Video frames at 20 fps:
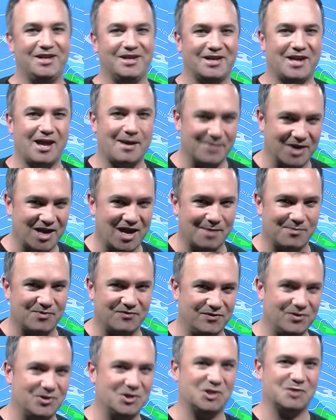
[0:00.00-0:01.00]
coming up,
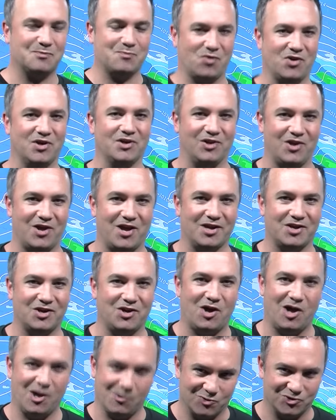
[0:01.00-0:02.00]
very spring-like,
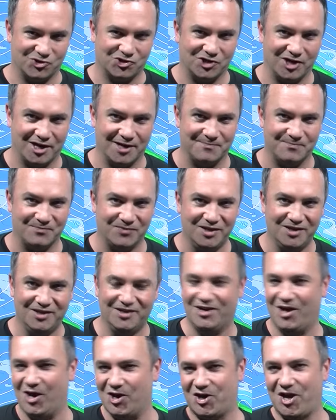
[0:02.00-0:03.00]
I would say.
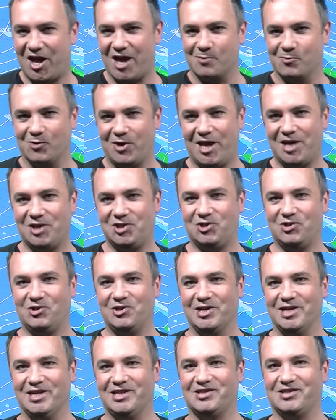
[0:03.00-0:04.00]
Okay, we'll catch
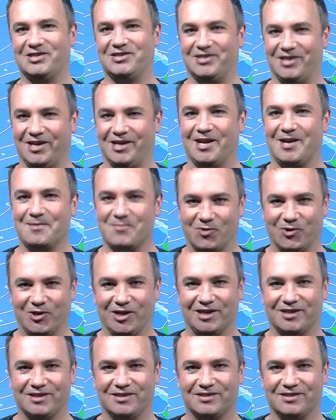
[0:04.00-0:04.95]
you next Saturday morning.